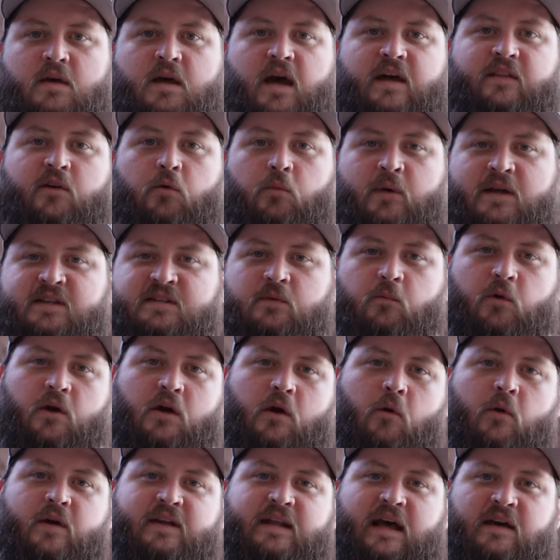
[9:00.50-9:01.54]
And the reason we're
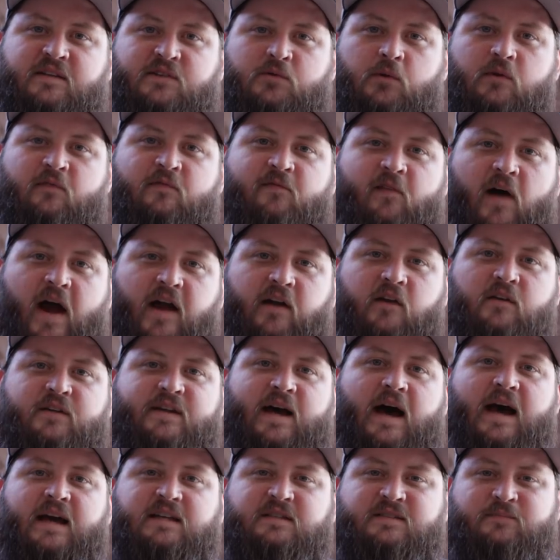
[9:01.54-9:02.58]
going down to a finer
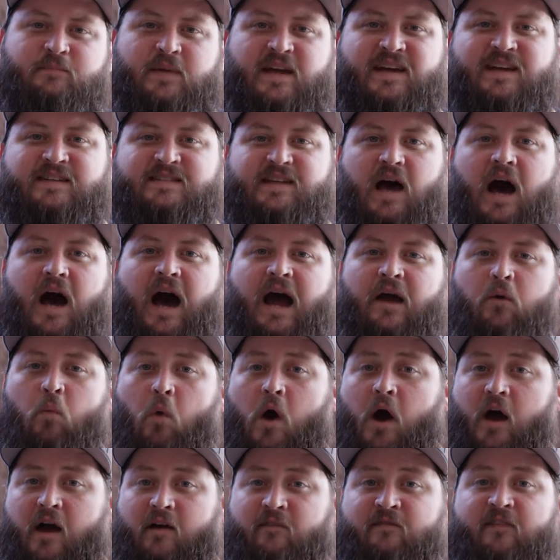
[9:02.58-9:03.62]
dice is because I
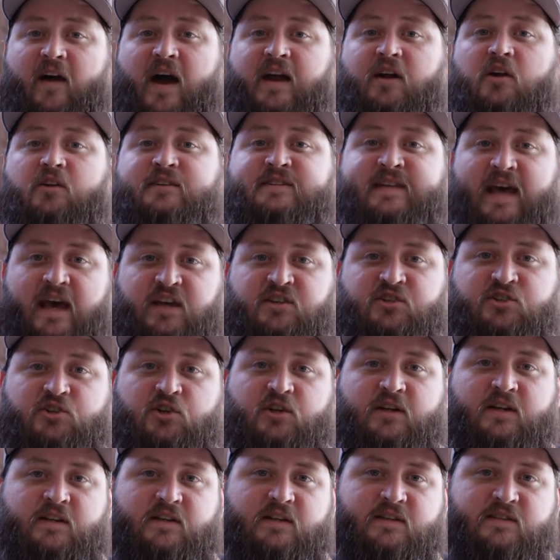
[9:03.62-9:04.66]
want a finer texture
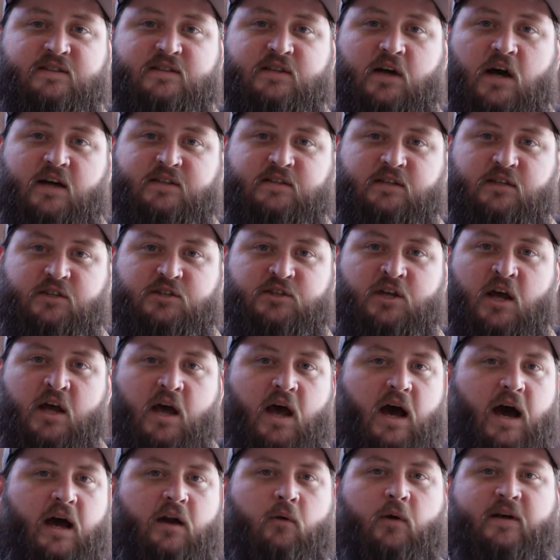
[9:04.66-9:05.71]
in this sausage.
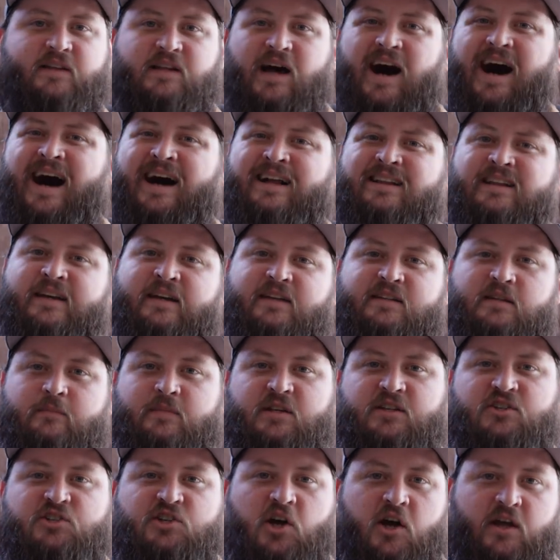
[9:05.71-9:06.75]
I don't want the hot link to
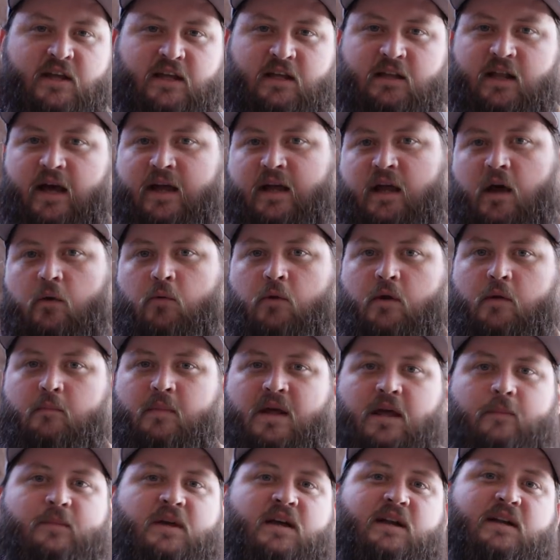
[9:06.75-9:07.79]
be chunky like I would
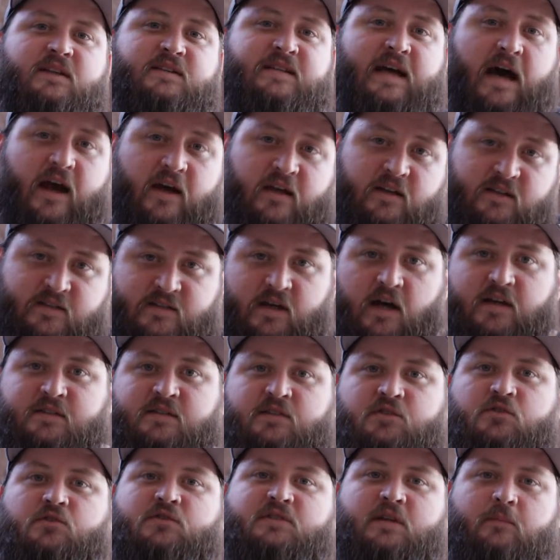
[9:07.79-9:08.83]
maybe an Italian
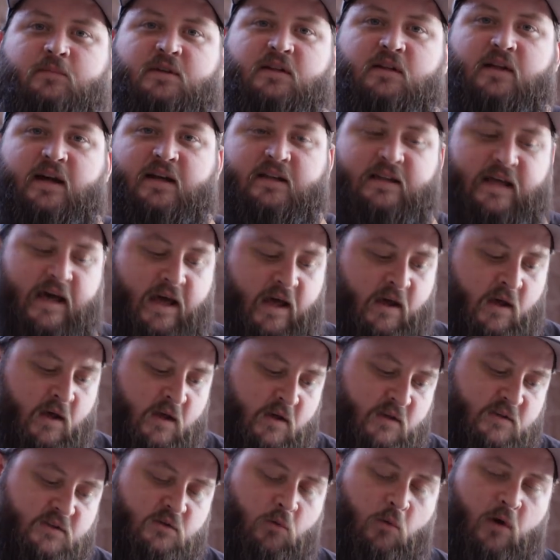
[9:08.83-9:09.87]
sausage or something like that.
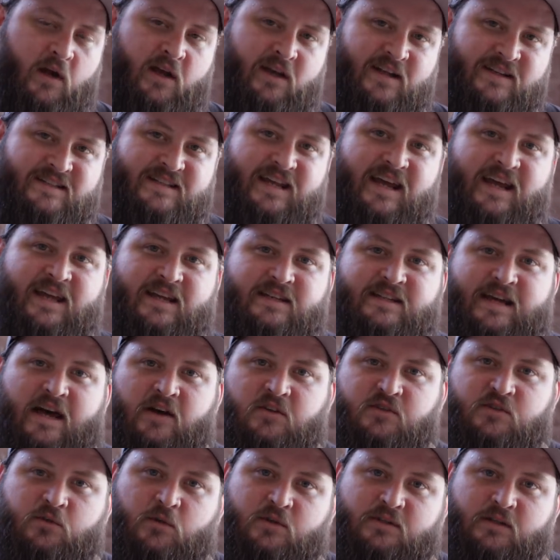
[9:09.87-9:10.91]
So we're gonna take it
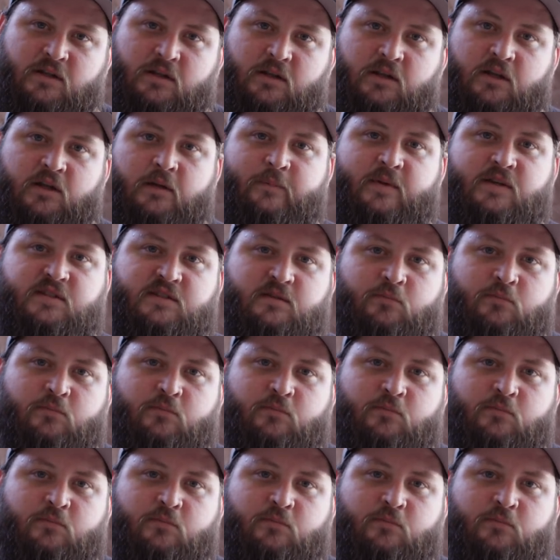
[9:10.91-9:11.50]
down so it's a little bit